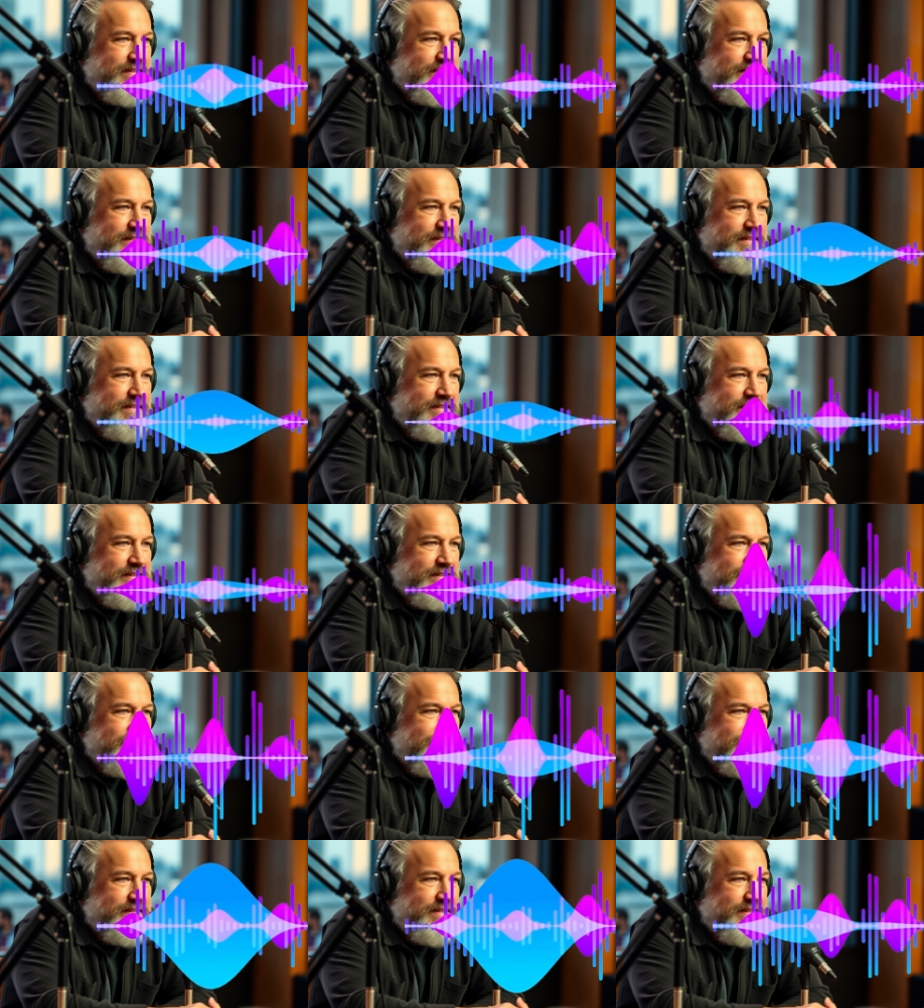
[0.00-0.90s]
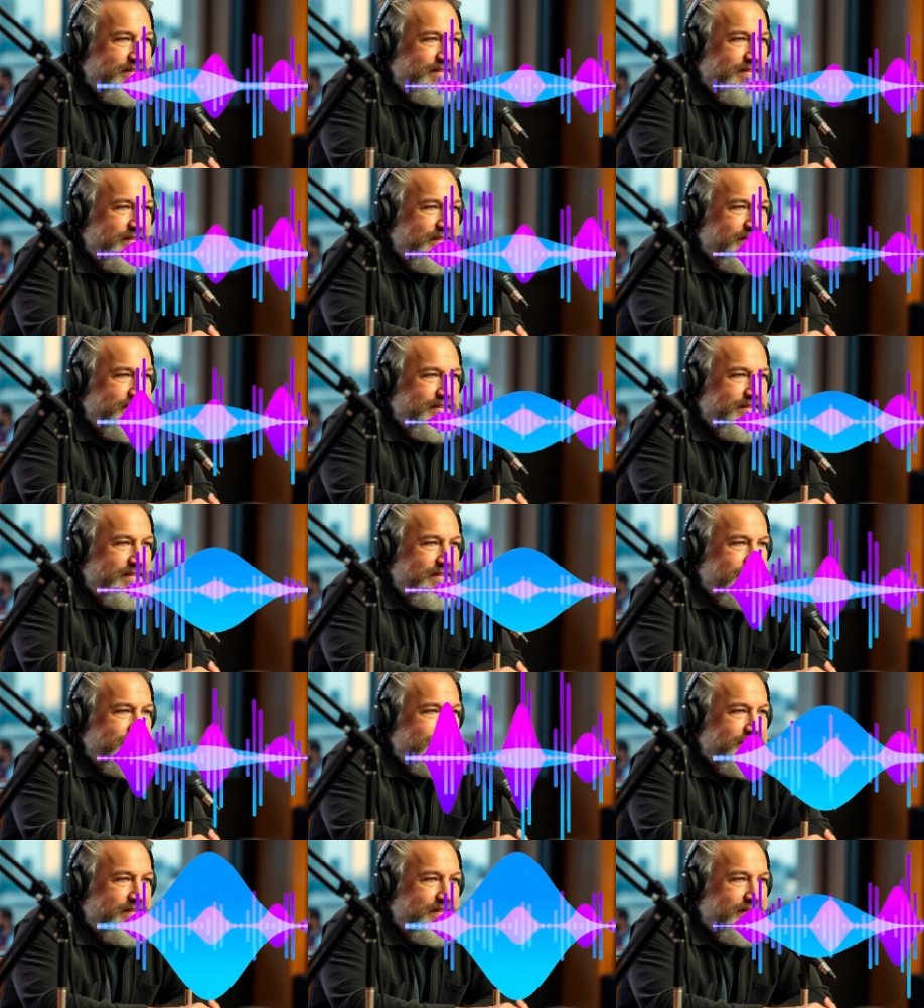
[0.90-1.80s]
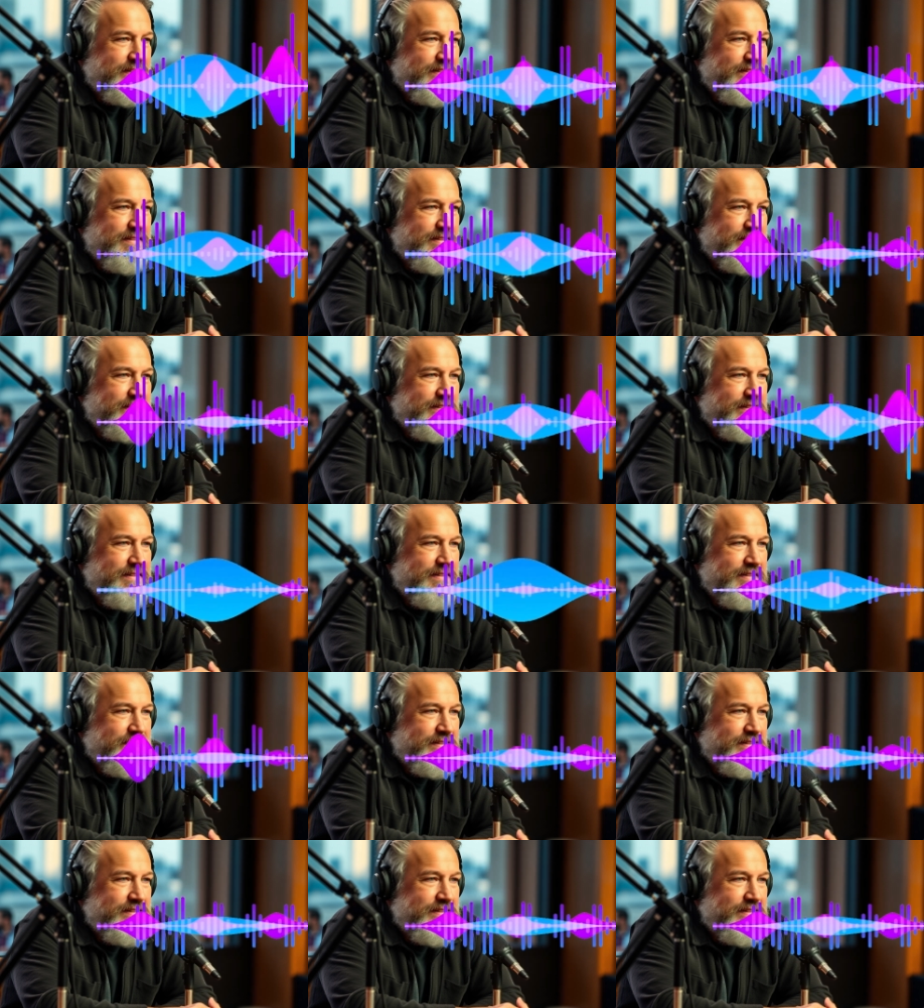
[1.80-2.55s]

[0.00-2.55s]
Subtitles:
So like how can we